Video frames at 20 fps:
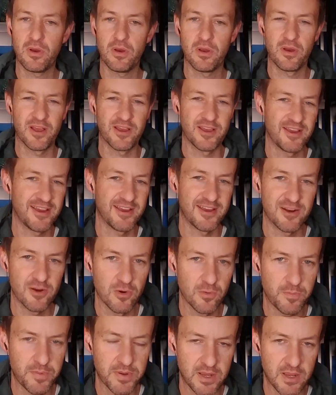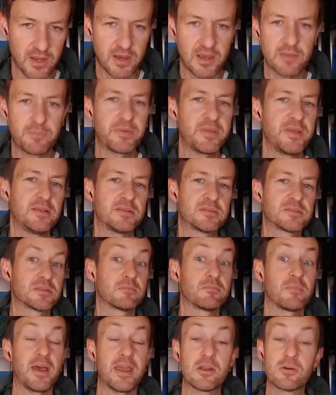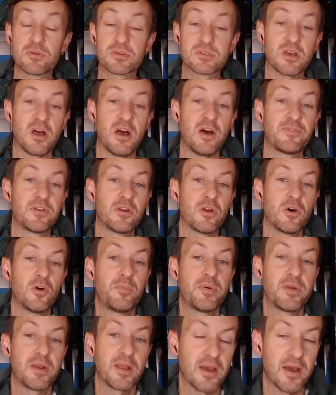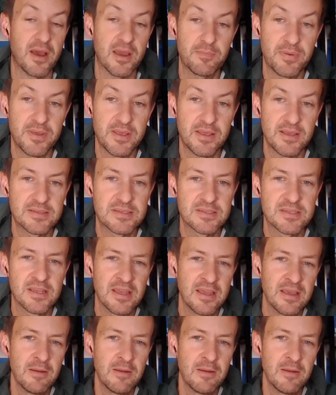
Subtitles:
and OpenAI piece and the Microsoft and OpenAI piece,